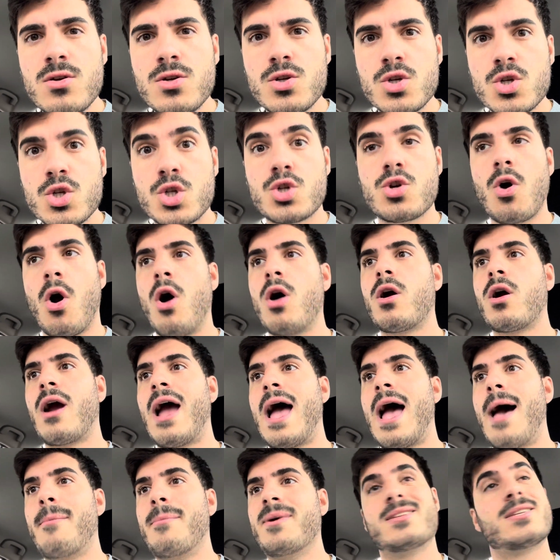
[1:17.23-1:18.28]
Stronger
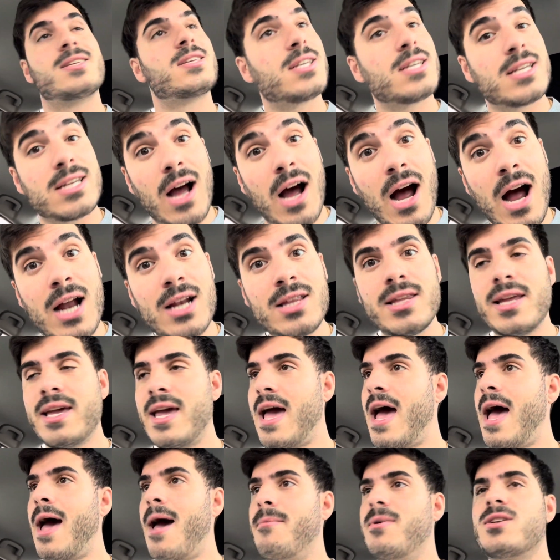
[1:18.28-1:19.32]
habits, godly
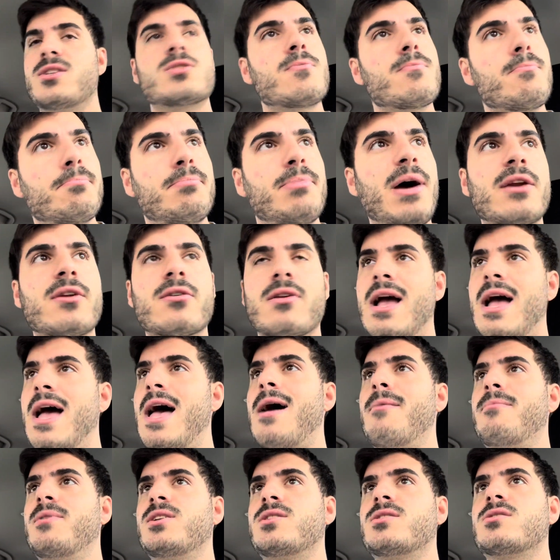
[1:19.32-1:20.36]
habits, better
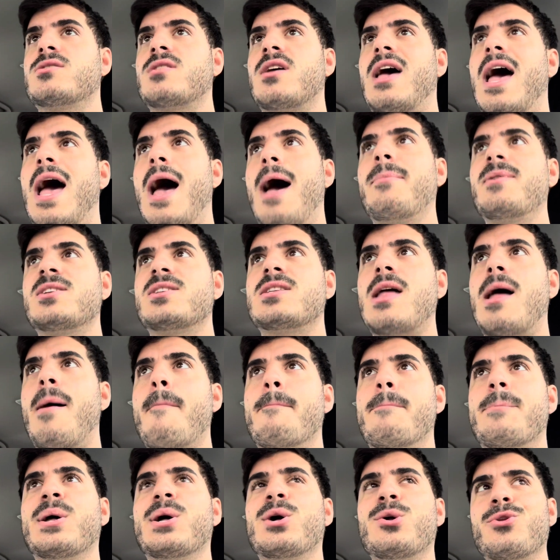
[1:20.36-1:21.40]
habits, habits
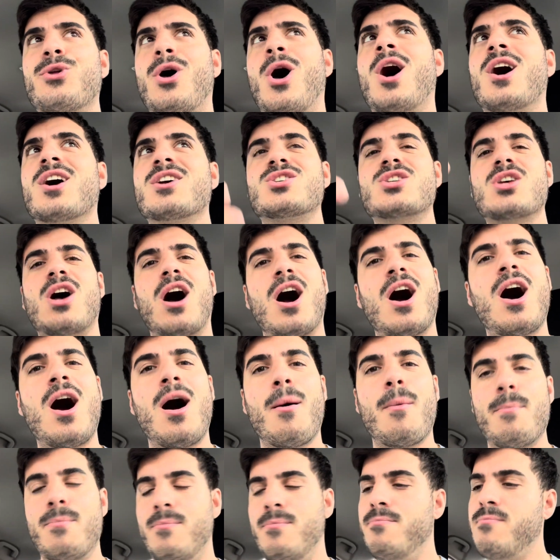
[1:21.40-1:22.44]
that build us up,